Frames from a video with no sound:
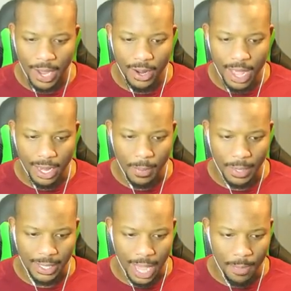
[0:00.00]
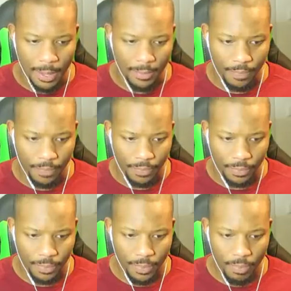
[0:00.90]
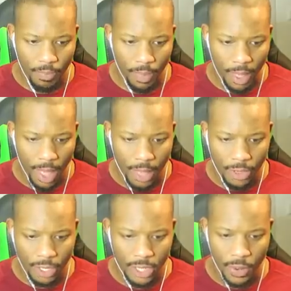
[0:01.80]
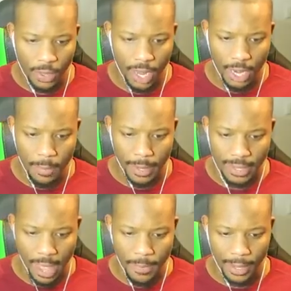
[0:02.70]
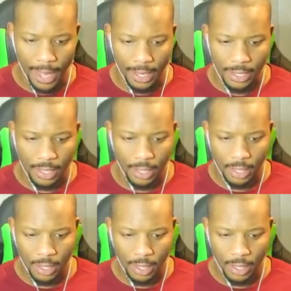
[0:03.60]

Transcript: They're gonna end up escaping. They're so gonna end up escaping, guys.